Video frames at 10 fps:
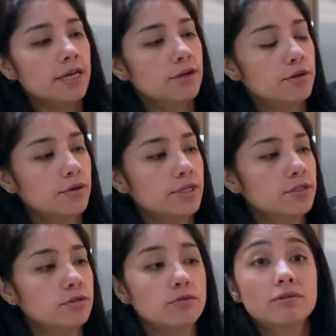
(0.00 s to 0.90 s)
You're going
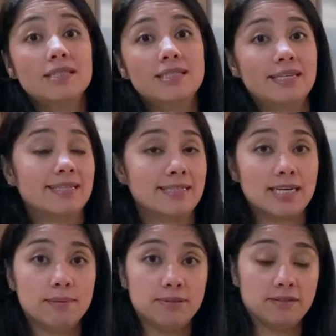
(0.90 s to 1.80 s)
to do 6
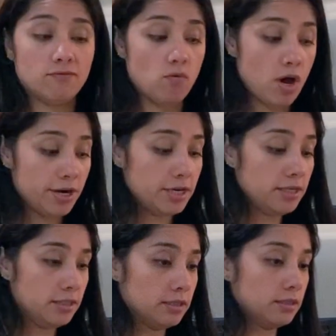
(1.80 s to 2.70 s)
cups of water.